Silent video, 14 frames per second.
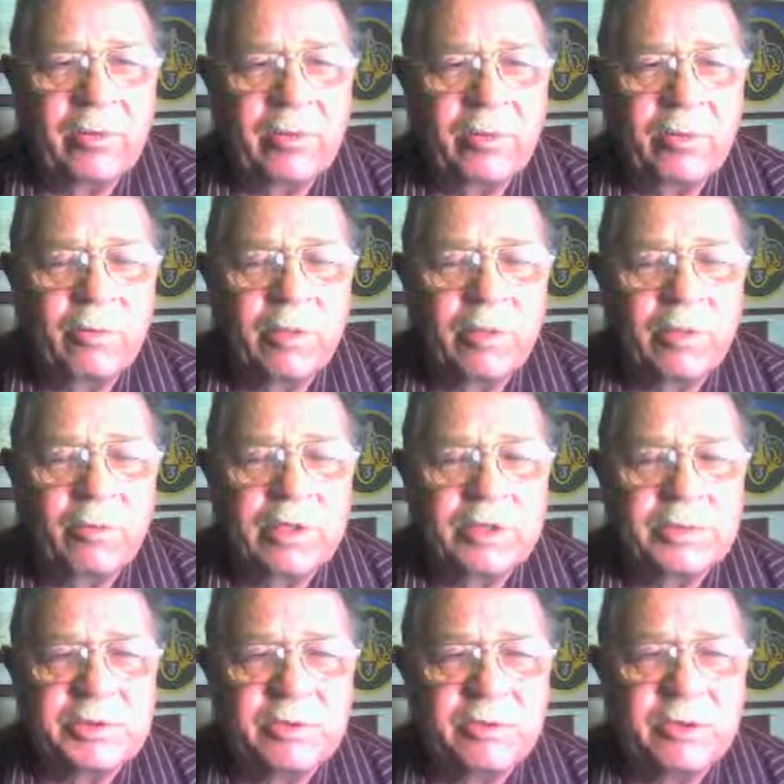when we got up and
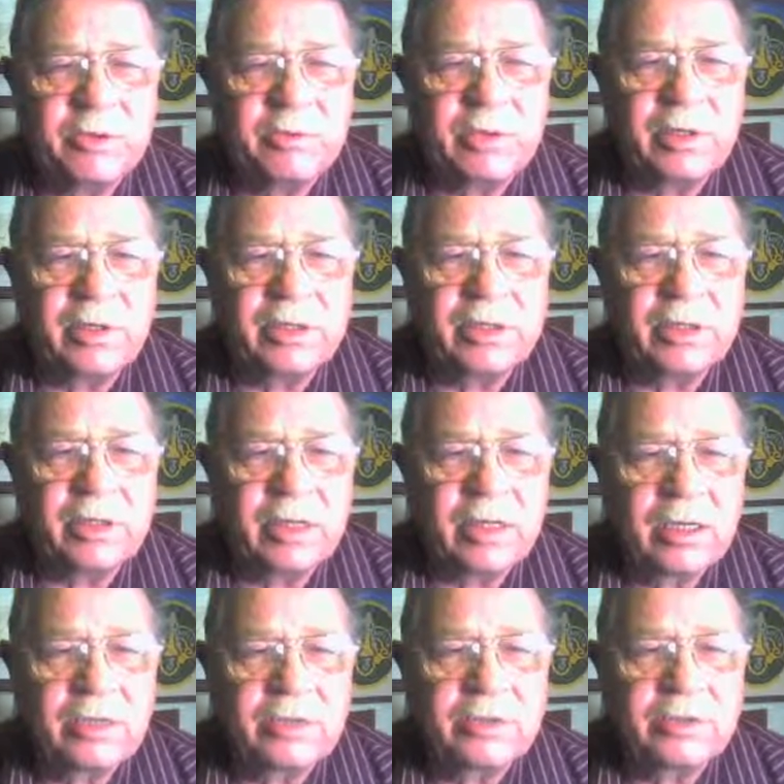went in there where the
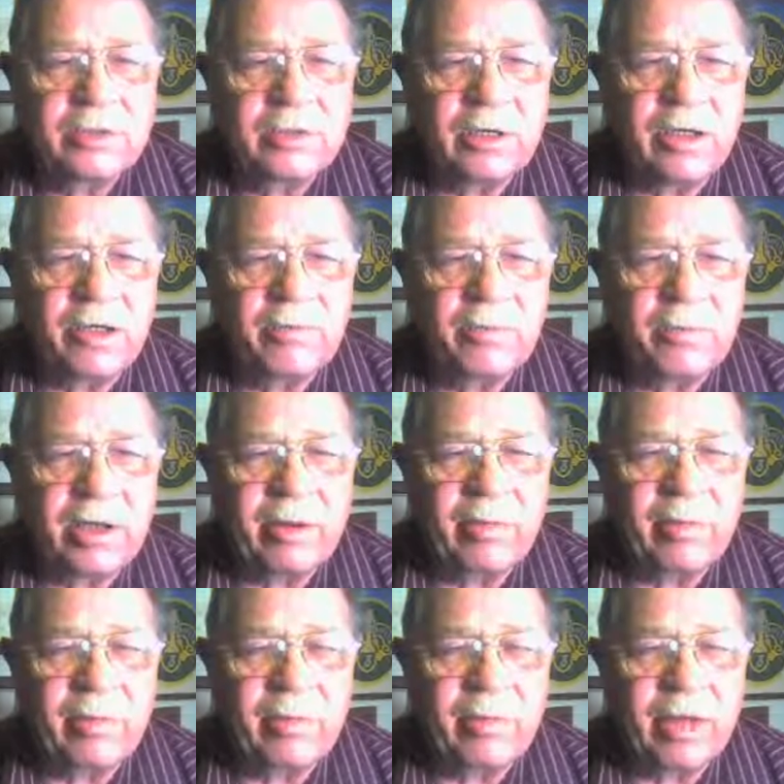Christmas tree was, and
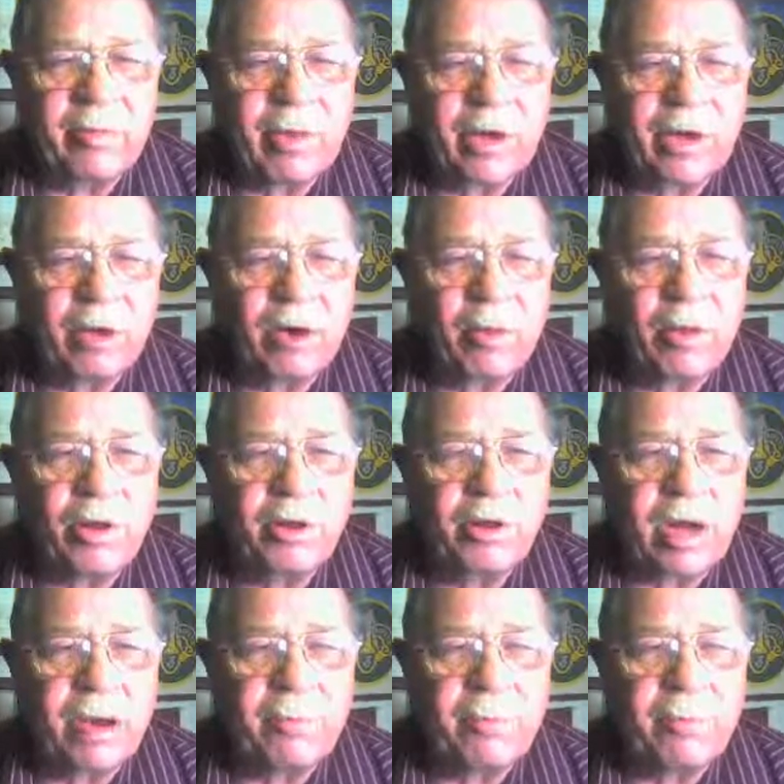sure enough, me